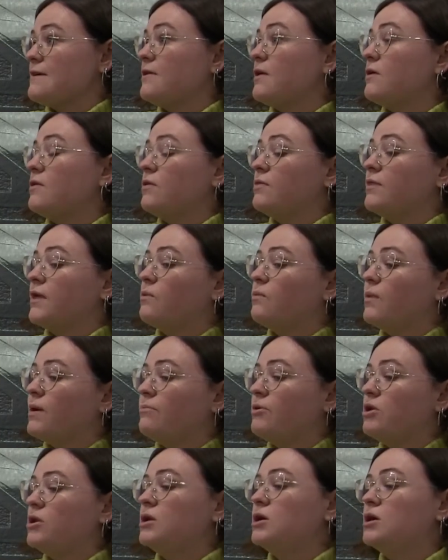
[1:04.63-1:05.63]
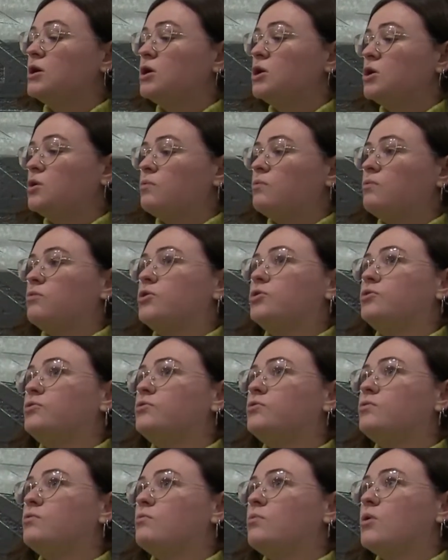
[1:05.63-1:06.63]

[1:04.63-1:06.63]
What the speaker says: thing, that women who